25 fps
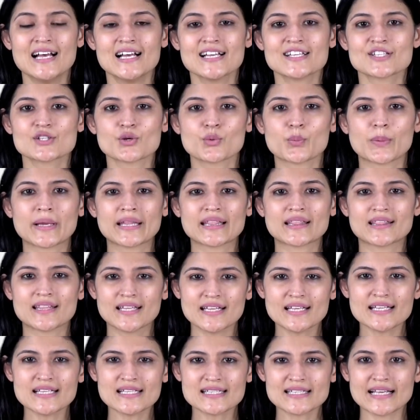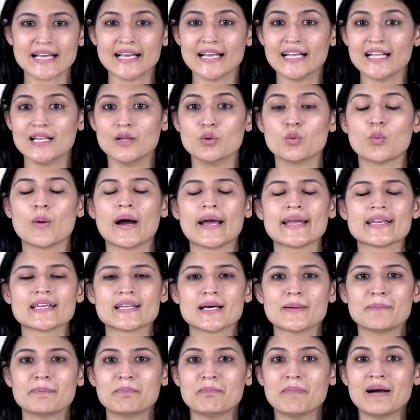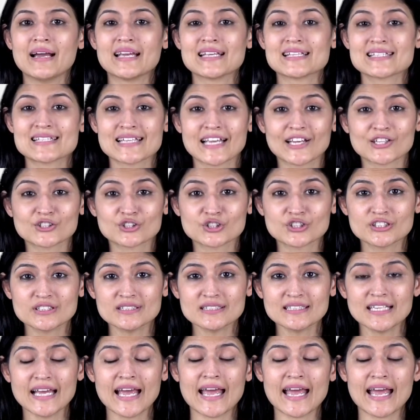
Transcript: So with this, I'll wind up my session